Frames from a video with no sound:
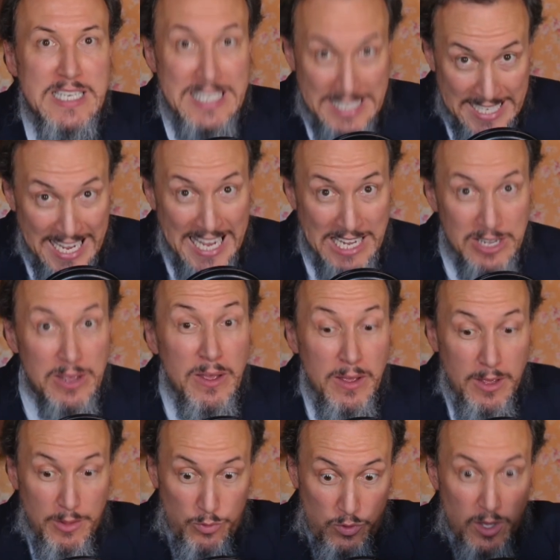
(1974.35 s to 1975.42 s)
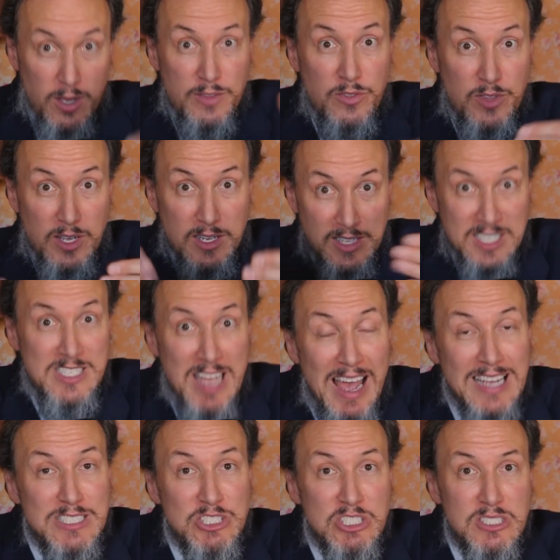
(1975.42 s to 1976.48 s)
did the
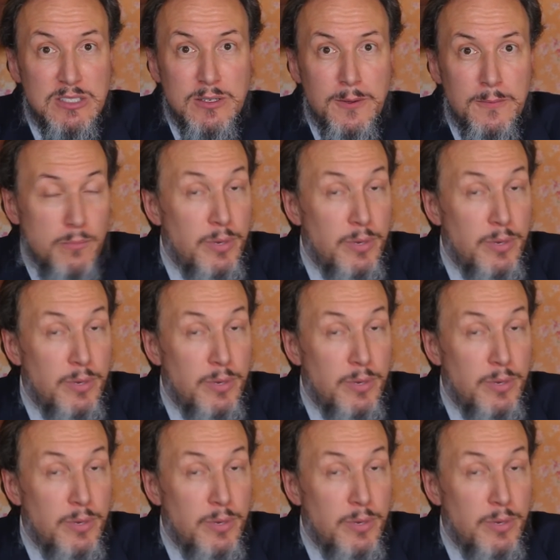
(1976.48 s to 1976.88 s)
tests.